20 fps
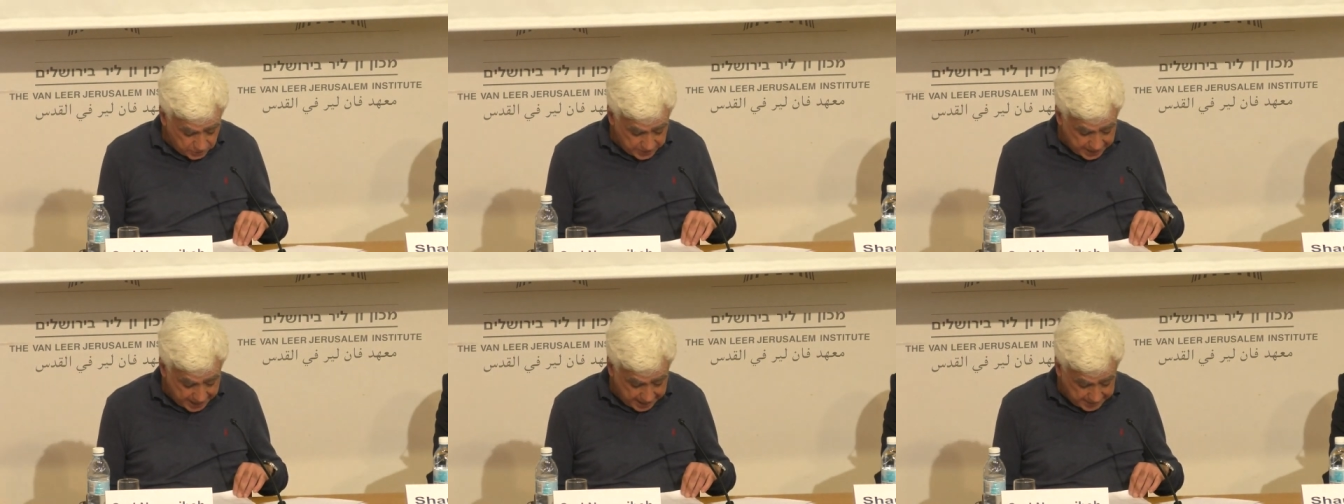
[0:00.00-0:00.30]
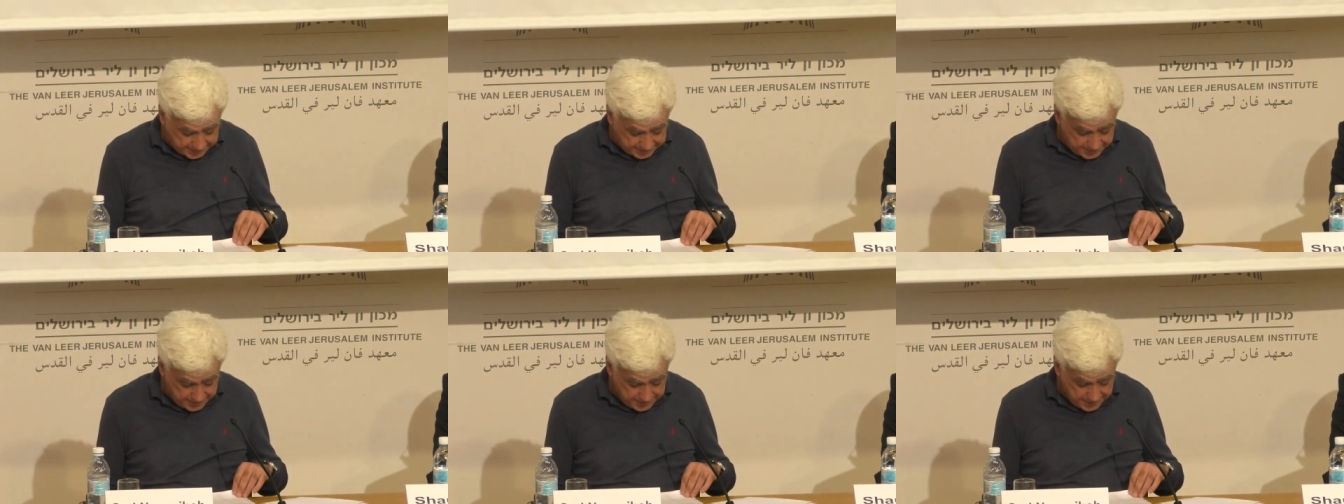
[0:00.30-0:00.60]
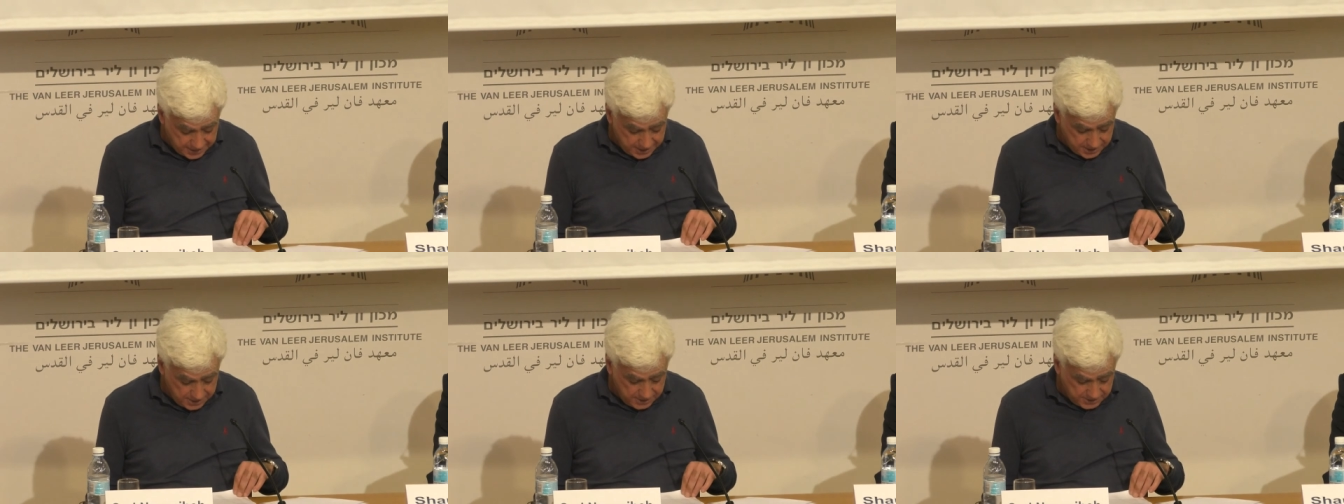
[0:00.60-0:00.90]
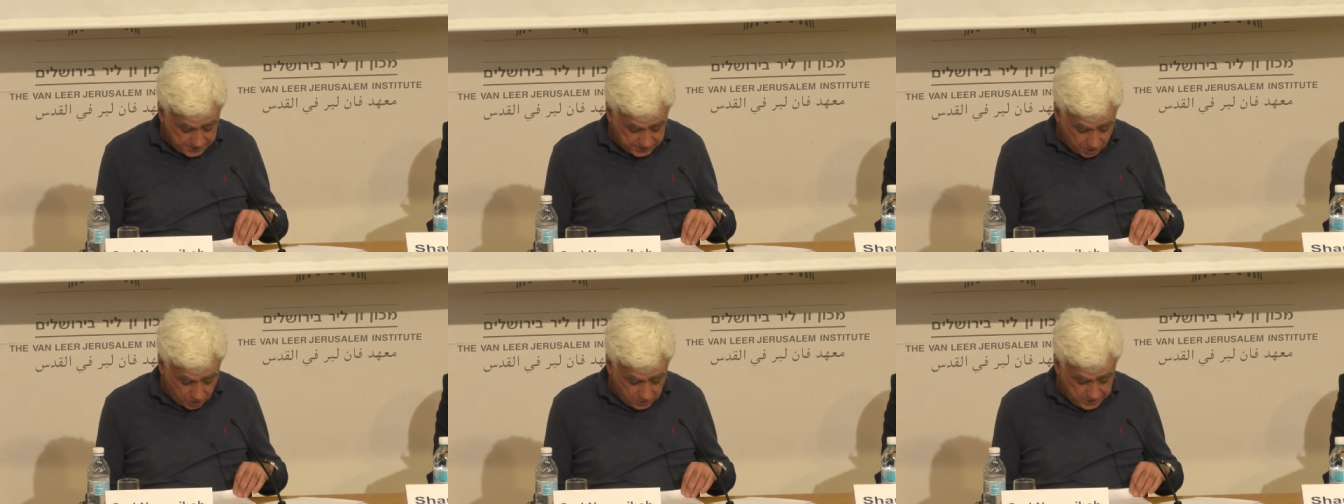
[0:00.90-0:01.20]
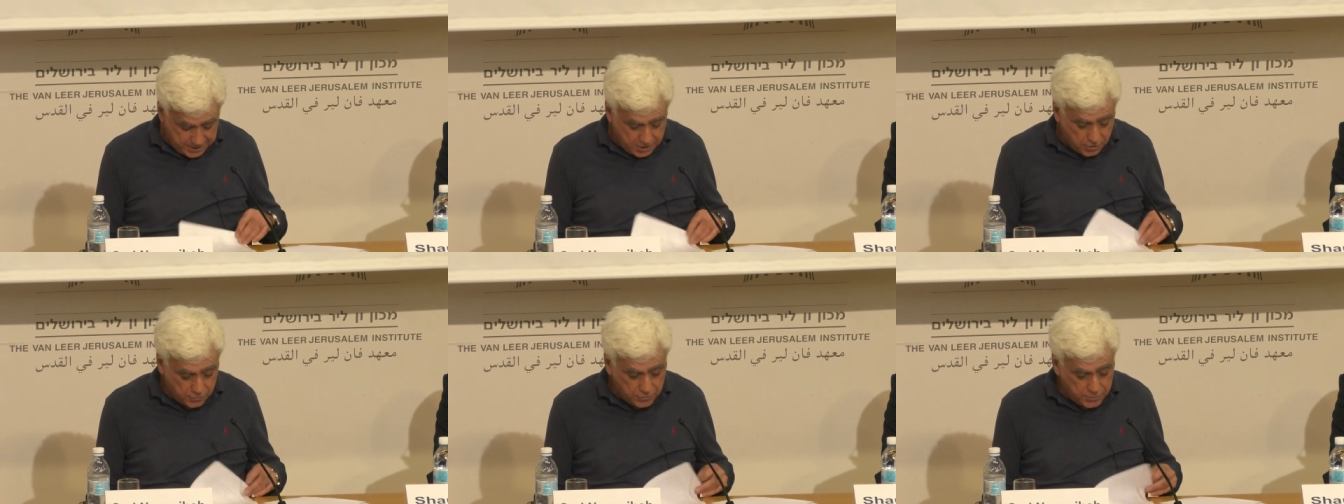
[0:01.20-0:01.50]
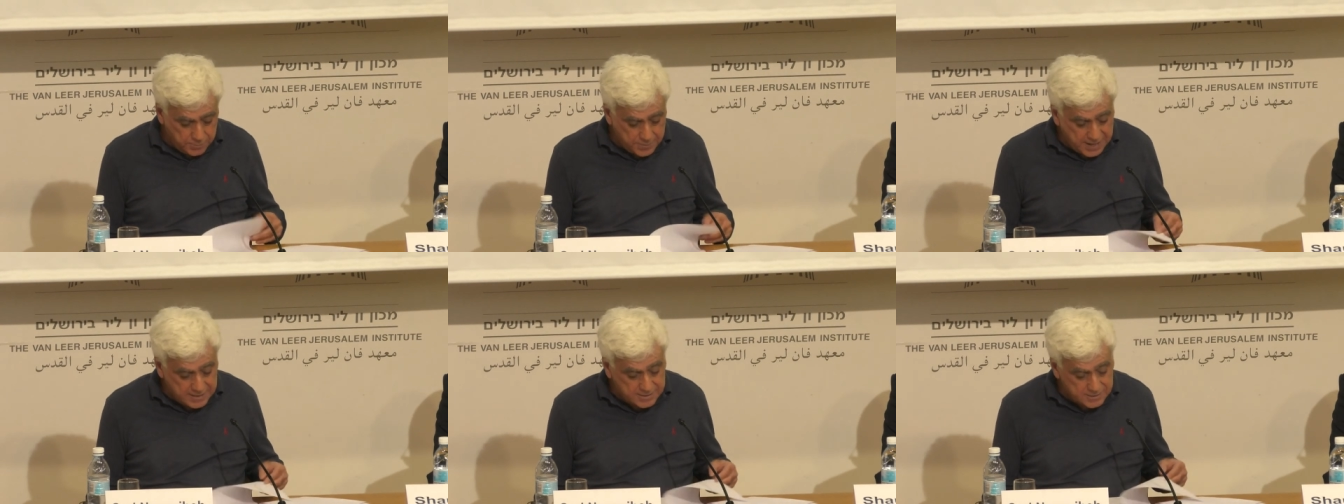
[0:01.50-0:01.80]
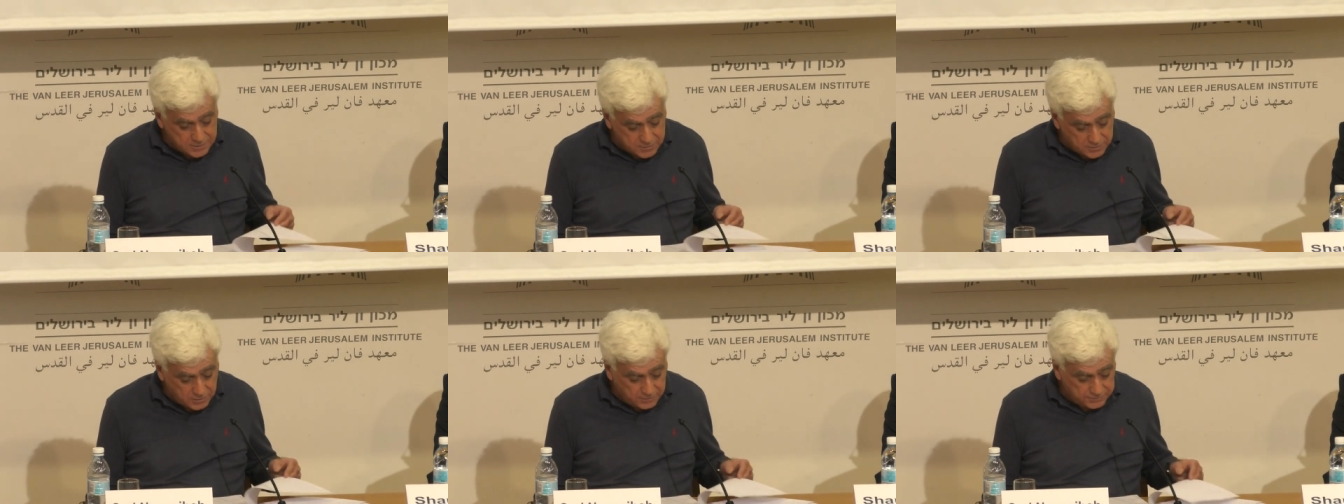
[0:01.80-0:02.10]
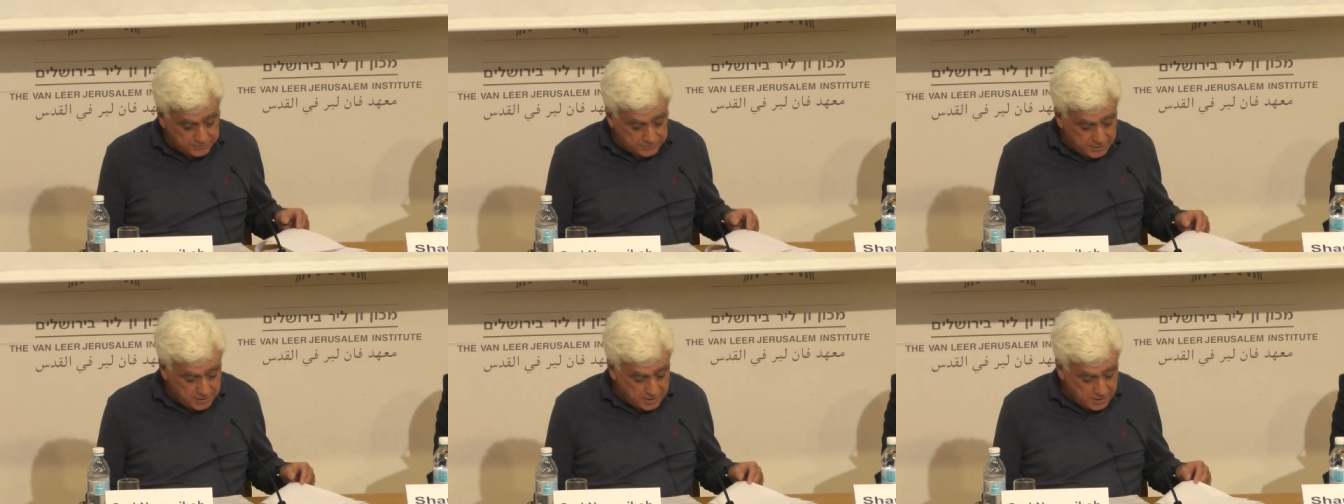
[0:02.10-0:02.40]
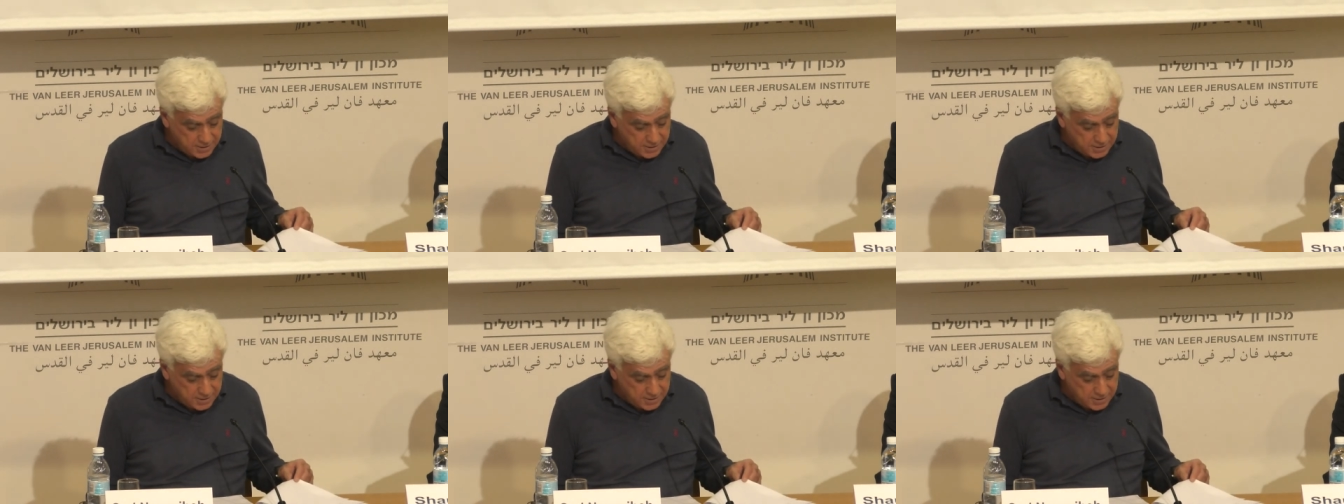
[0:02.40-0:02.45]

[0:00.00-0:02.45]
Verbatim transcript: or acting solely on the basis of